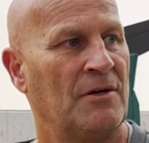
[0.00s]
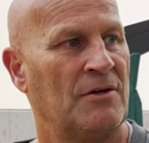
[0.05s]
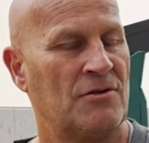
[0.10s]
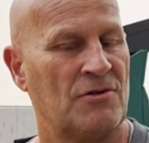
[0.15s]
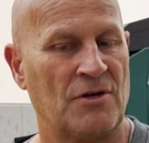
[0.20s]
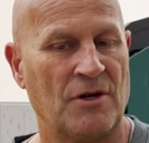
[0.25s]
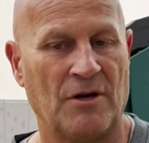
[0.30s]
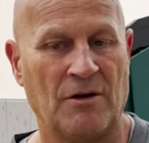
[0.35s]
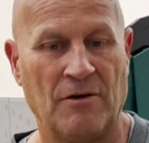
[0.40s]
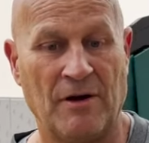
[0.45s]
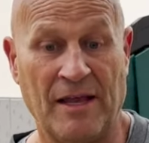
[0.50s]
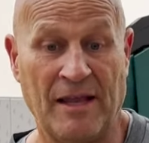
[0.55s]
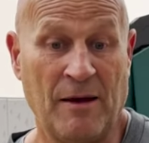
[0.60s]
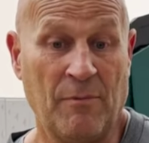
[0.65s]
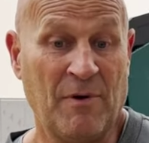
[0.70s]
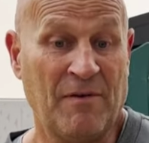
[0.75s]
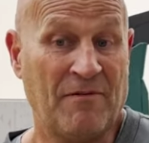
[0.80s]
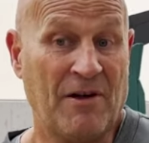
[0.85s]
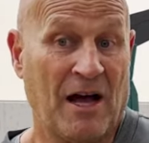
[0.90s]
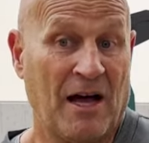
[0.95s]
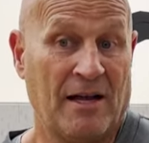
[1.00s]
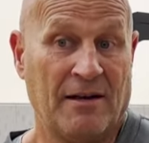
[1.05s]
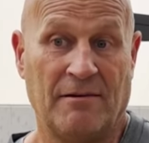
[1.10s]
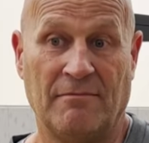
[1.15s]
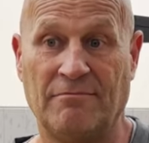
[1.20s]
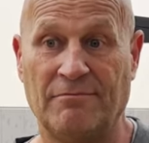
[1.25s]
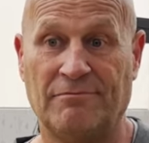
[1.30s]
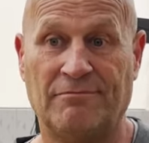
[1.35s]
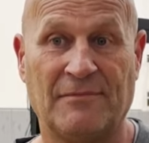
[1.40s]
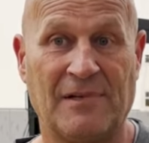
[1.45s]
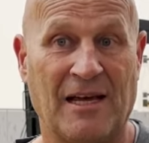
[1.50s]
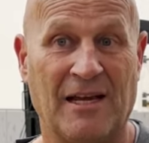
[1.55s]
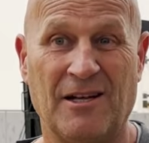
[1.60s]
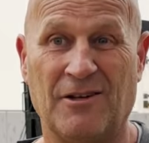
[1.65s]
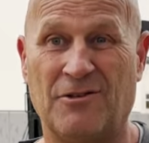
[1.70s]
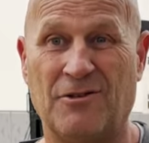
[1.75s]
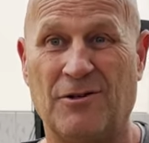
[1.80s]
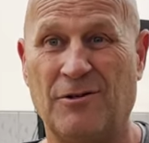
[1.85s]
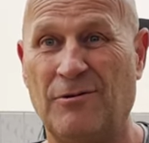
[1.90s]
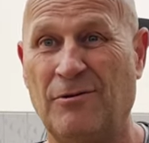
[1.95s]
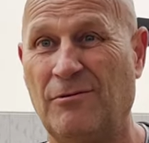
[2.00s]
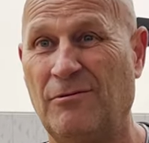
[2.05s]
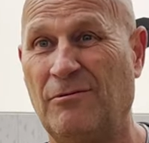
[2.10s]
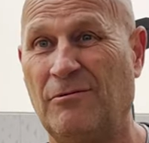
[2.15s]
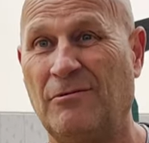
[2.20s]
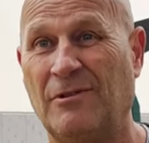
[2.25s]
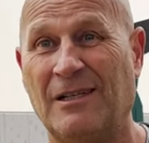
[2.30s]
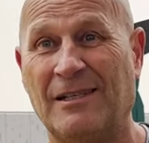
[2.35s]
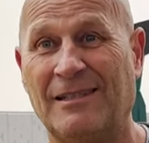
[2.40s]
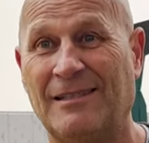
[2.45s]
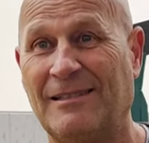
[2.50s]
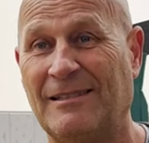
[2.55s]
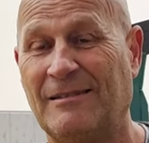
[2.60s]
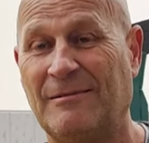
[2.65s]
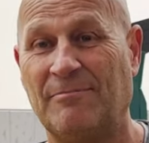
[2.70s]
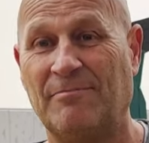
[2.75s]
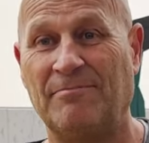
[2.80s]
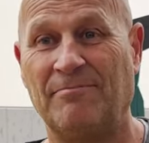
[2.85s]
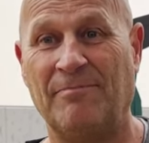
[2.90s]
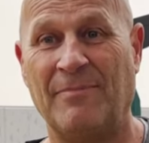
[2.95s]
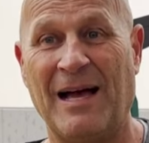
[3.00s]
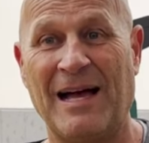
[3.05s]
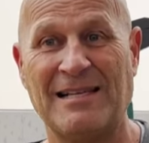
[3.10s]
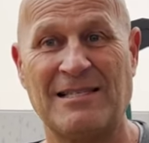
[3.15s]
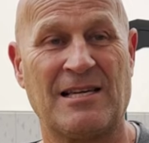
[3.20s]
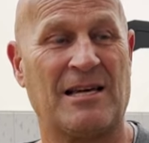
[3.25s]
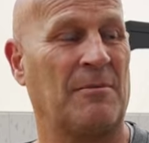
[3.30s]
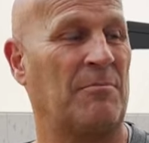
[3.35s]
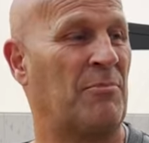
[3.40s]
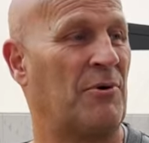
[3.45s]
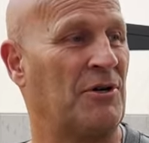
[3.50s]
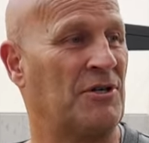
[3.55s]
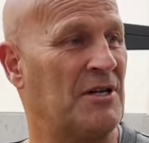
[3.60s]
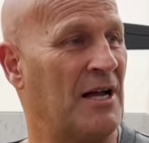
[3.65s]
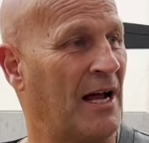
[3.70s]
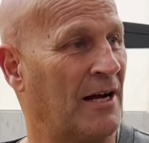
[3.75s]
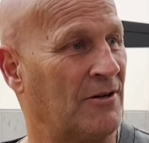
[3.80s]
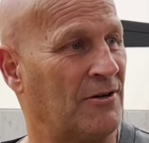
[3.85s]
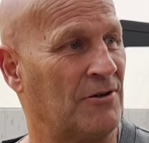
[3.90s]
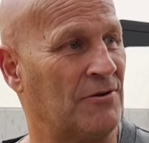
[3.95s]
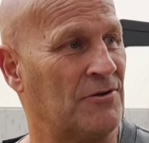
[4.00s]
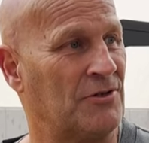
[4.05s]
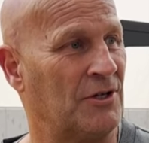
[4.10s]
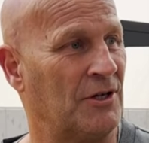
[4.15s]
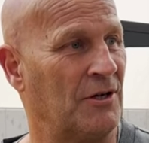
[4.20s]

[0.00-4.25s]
So, and then we've got kind of two basket protectors,